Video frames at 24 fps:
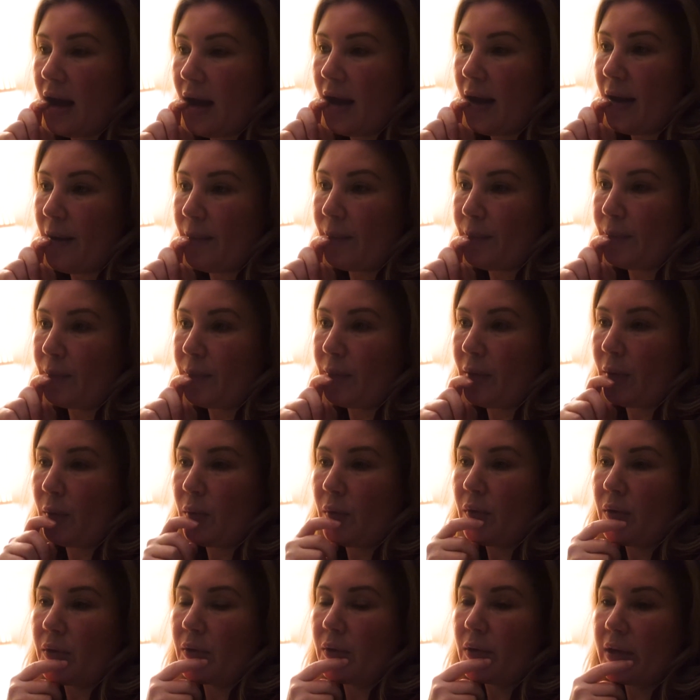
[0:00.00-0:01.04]
um,
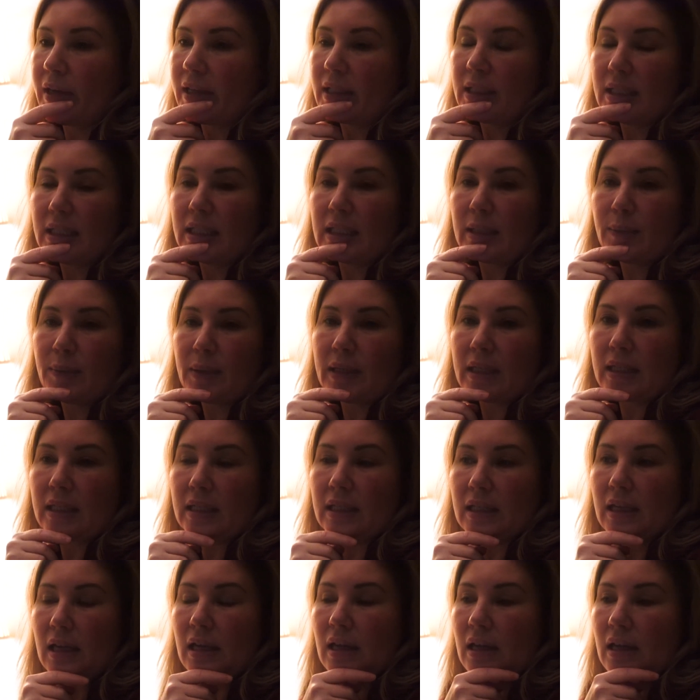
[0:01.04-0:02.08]
but we'll get to spend